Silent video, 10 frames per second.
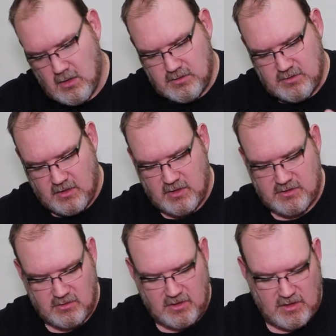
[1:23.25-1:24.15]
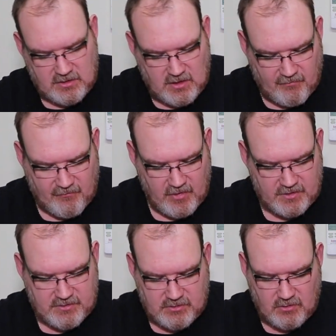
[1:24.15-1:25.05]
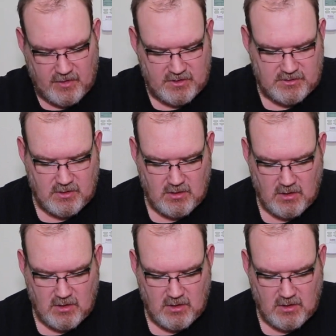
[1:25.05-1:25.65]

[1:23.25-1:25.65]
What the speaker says: So this will connect up first. It's always